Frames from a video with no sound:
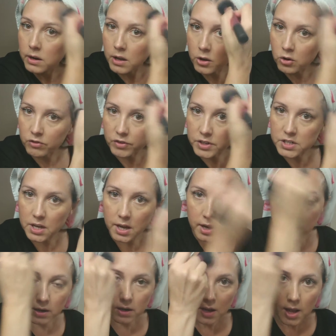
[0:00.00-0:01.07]
Not
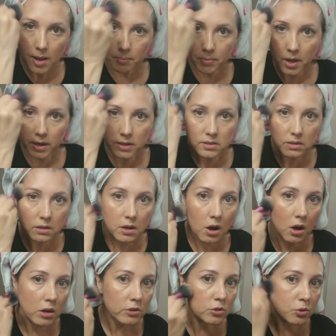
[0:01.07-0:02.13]
overdone, not into the
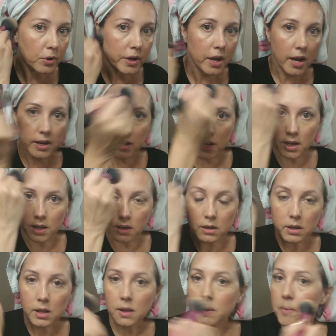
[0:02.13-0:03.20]
contouring
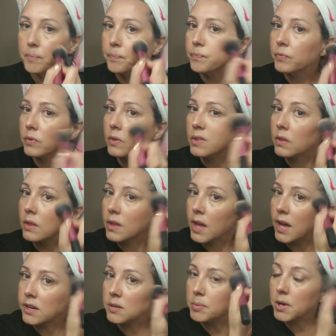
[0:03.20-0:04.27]
idea.
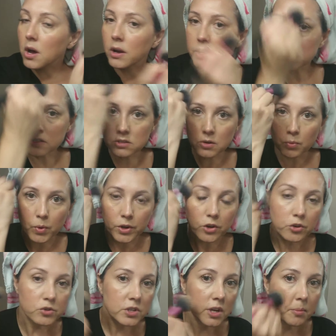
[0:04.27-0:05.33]
And to be honest, when
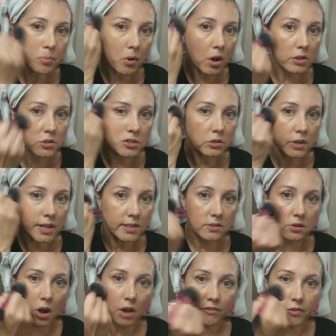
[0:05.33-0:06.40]
you're using a bronzer,
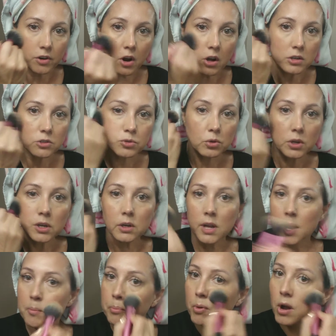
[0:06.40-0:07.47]
it's not for
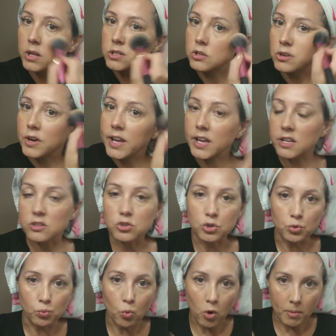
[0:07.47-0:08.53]
contour. Bronzer is
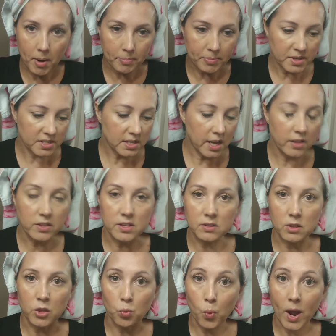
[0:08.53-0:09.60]
to warm up the skin
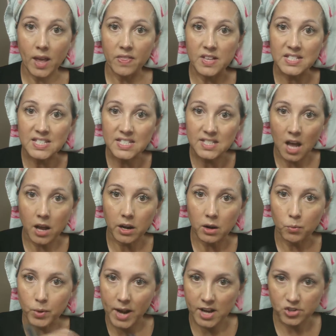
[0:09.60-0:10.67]
the way the
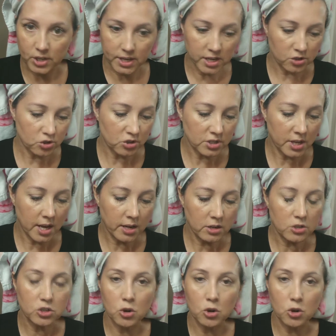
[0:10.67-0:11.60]
sun would actually kiss your skin.